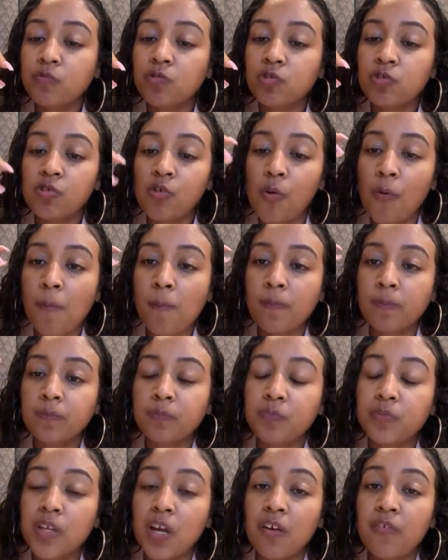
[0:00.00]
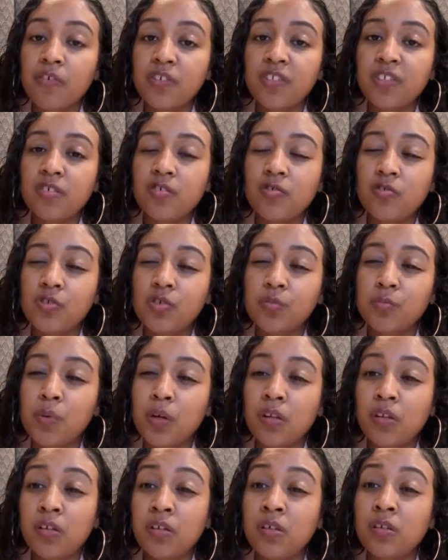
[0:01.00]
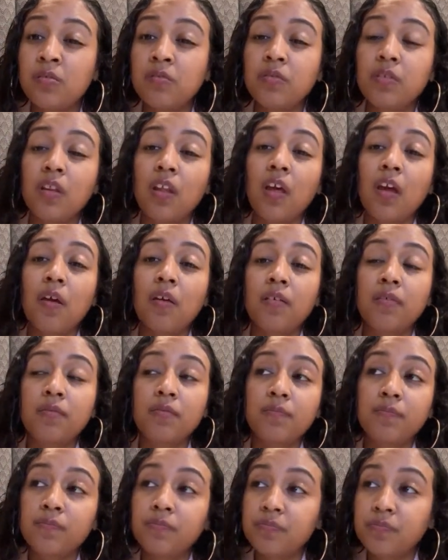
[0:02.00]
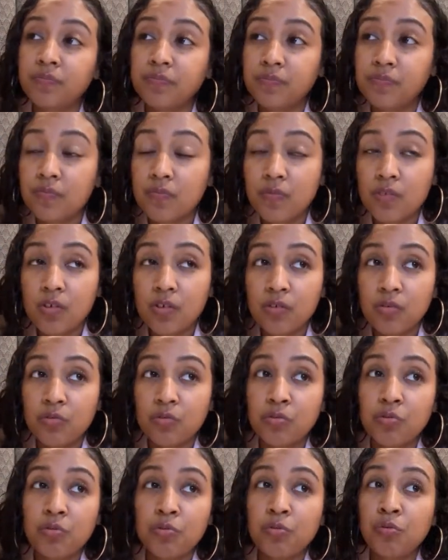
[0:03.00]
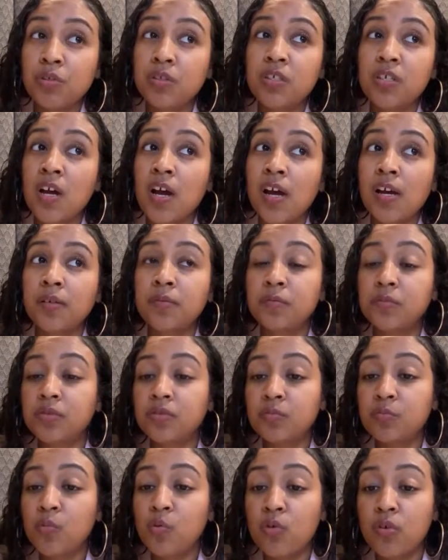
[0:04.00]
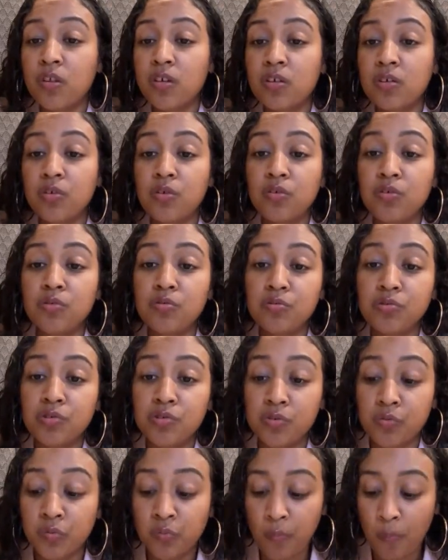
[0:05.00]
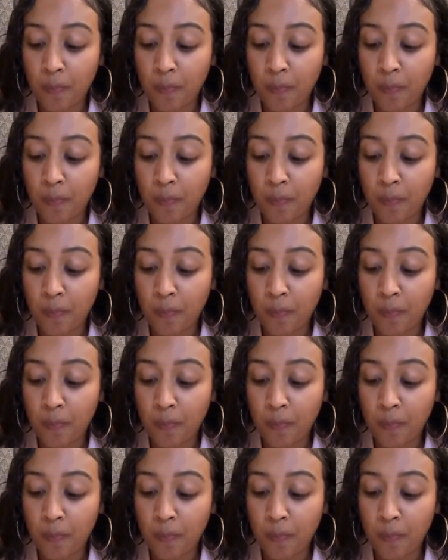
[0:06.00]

So everything you're smelling it like 3 times more than you used to.